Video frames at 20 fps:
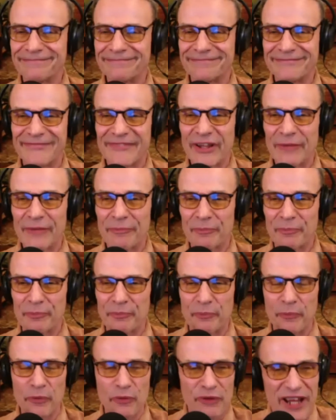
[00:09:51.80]
the
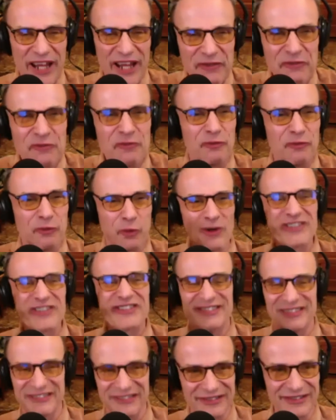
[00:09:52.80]
hidden
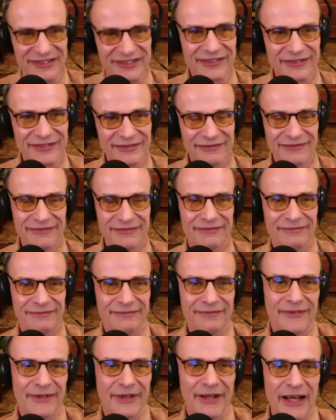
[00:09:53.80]
forces.
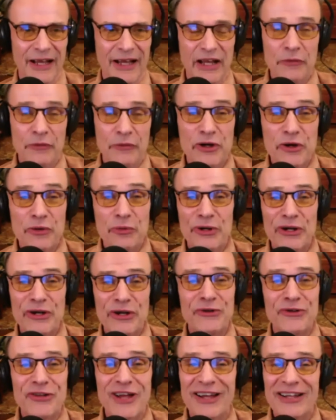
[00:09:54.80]

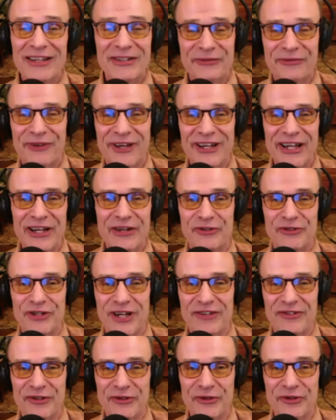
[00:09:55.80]
It's funny,
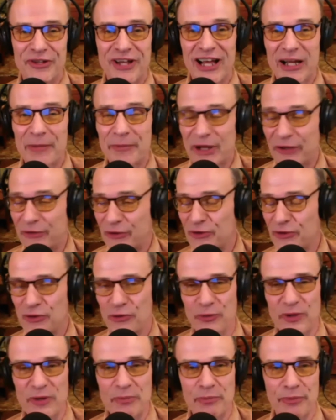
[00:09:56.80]
Jason, you talk about those
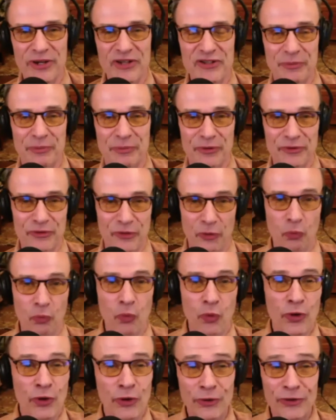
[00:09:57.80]
three principles. The
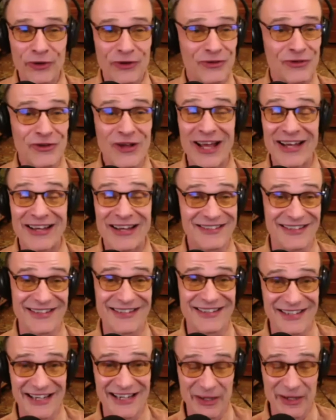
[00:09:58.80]
world is not as it
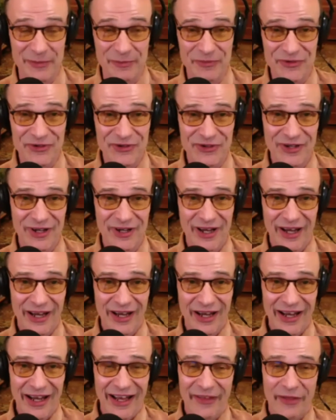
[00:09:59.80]
seems.
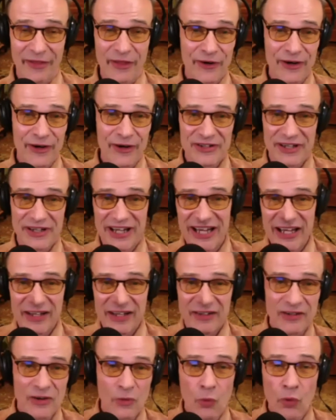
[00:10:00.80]
There is a
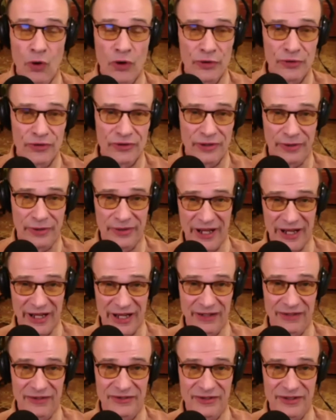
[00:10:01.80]
hidden order to
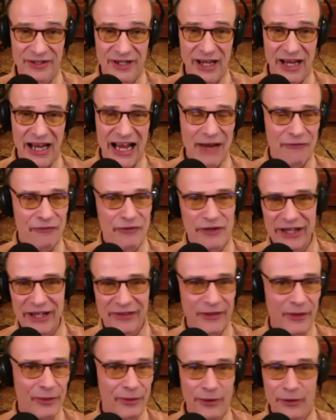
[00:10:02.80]
things. I forget the
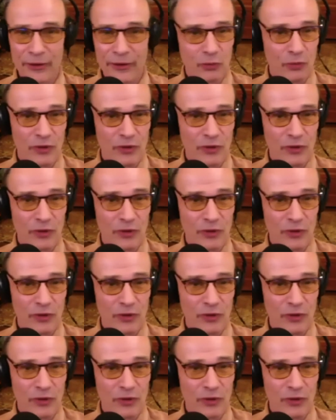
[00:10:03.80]
third one,